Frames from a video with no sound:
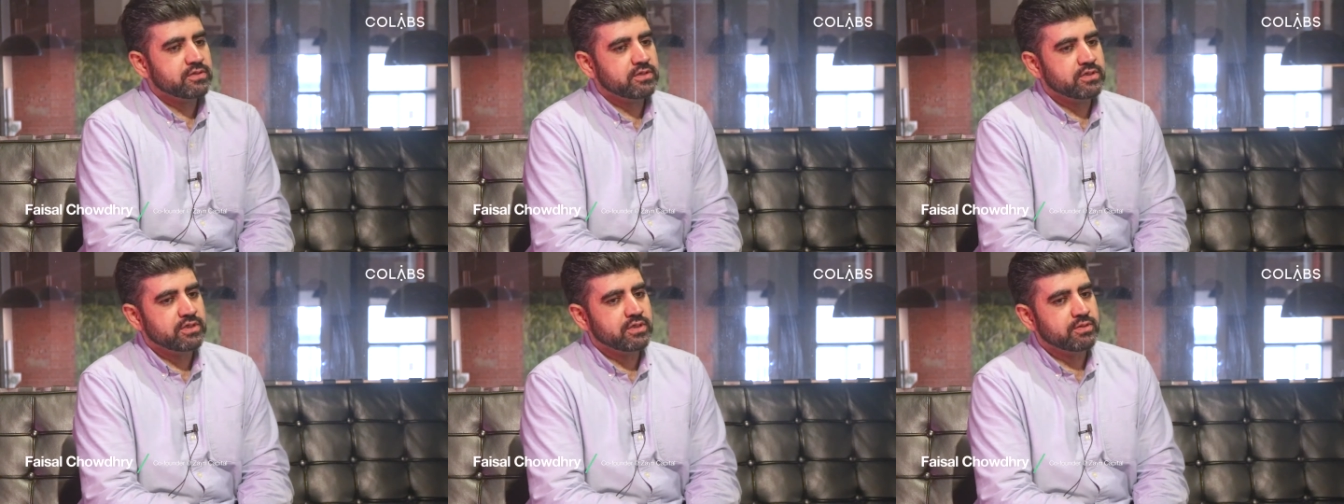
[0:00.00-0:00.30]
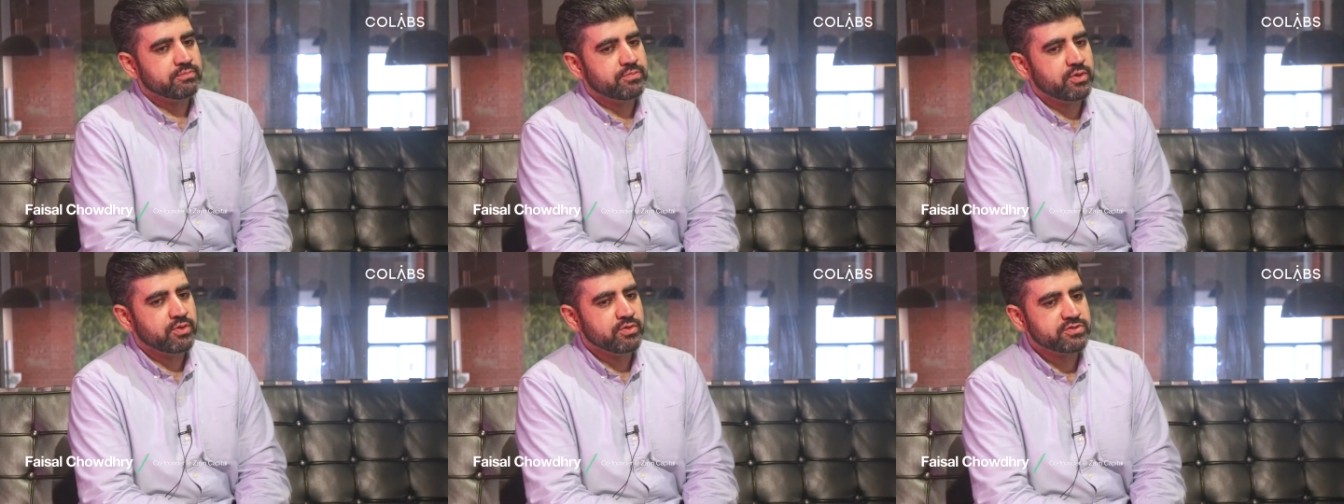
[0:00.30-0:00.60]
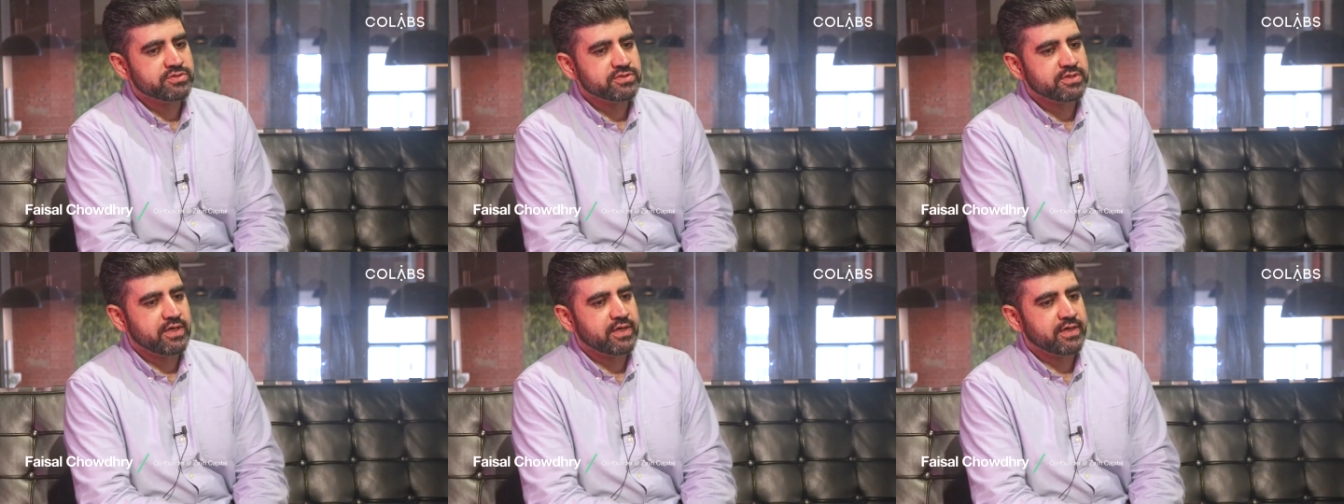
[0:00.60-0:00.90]
uh,
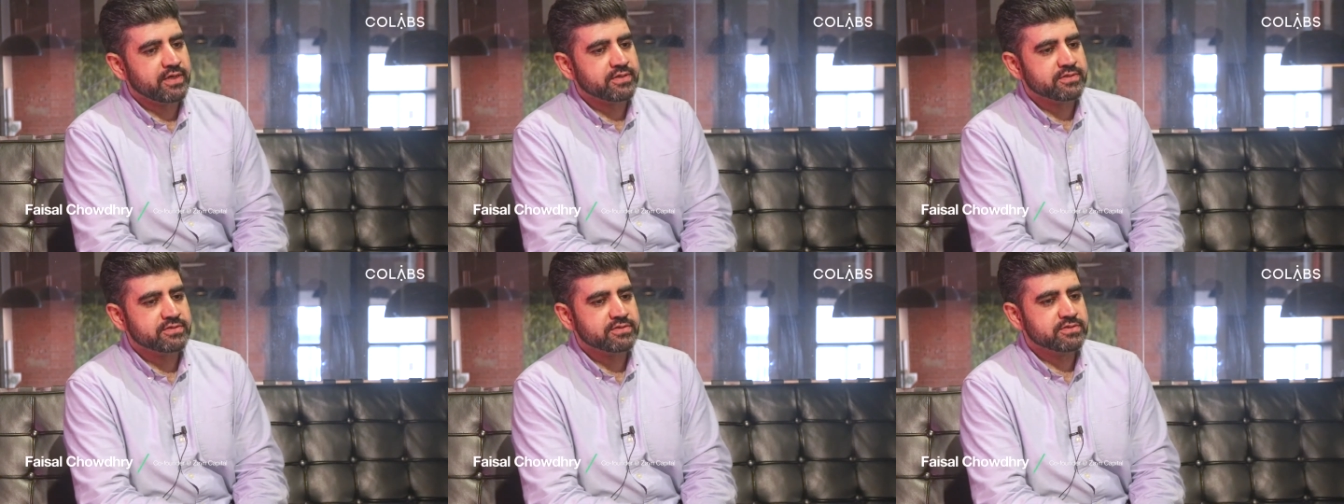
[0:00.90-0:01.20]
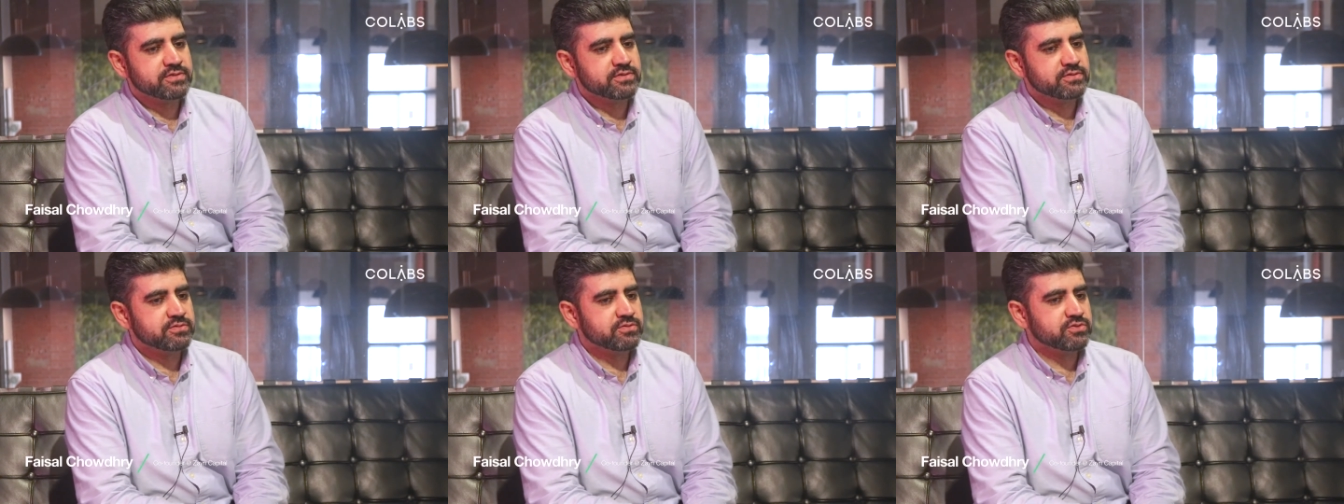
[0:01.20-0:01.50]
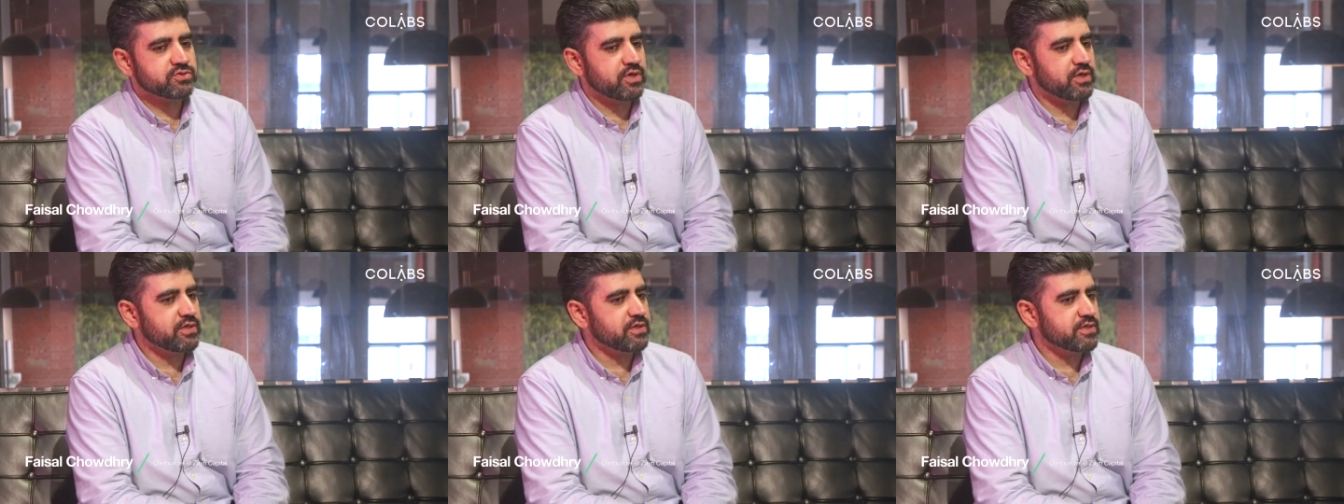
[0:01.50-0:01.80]
Postex,
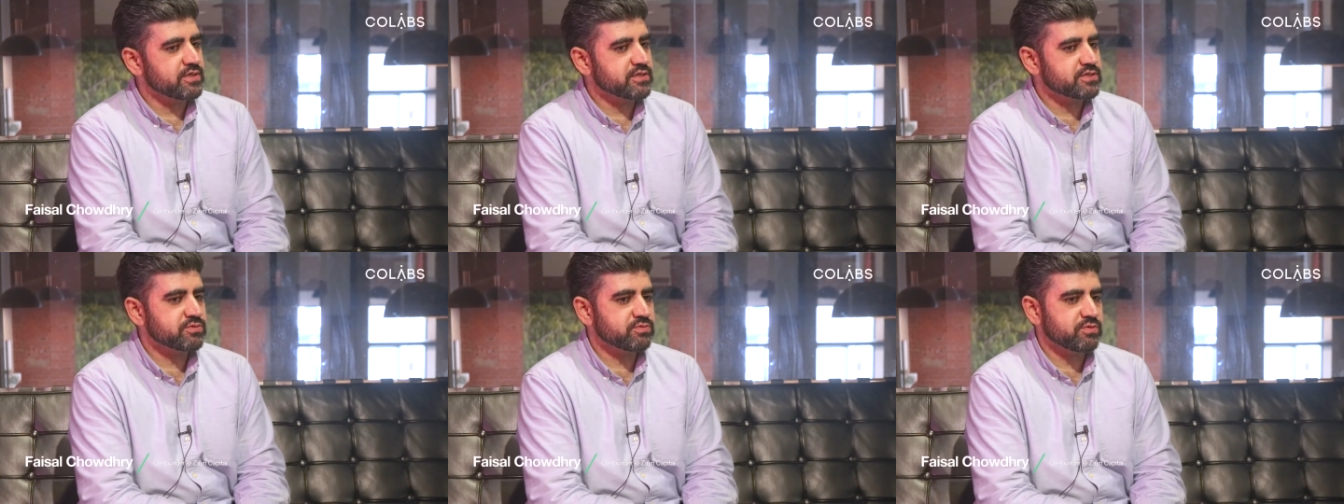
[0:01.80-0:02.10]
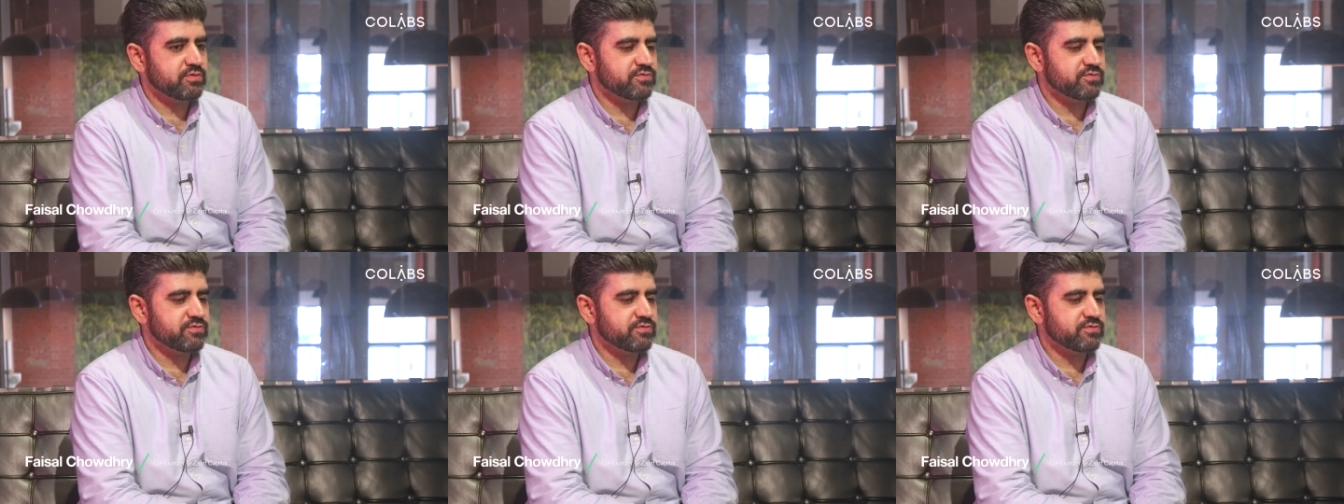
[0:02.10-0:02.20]
Trellis.